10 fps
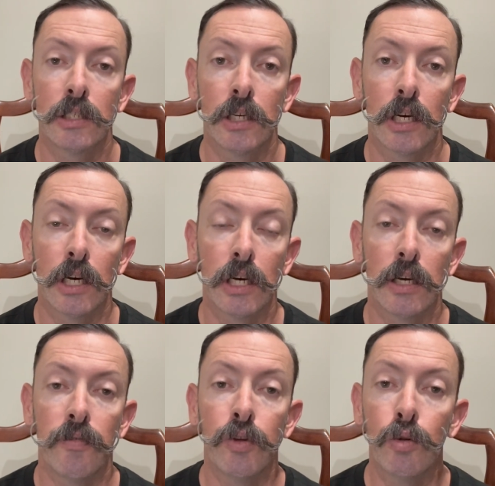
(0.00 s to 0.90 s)

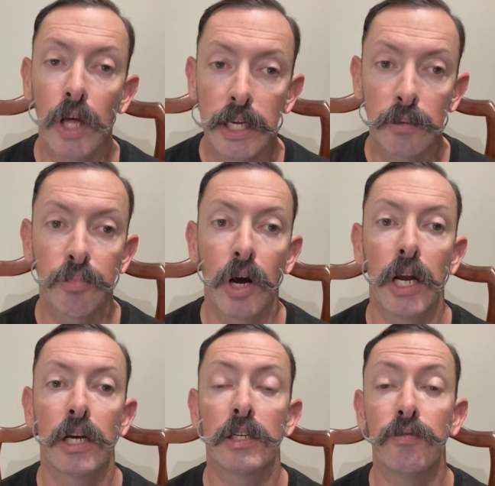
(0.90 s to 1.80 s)
If you like the
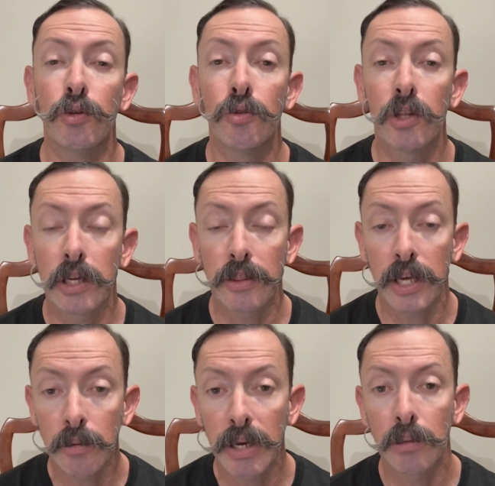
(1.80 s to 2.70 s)
product, if you
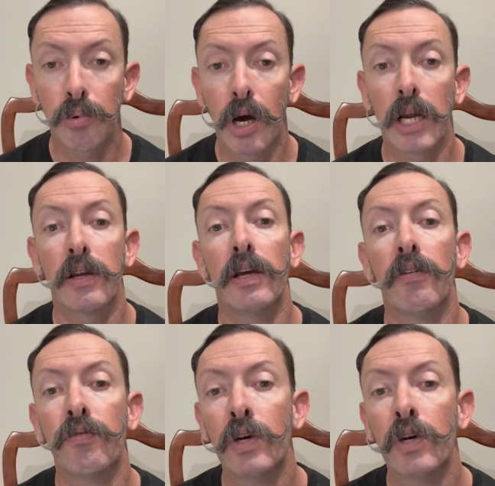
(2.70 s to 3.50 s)
think about the product, if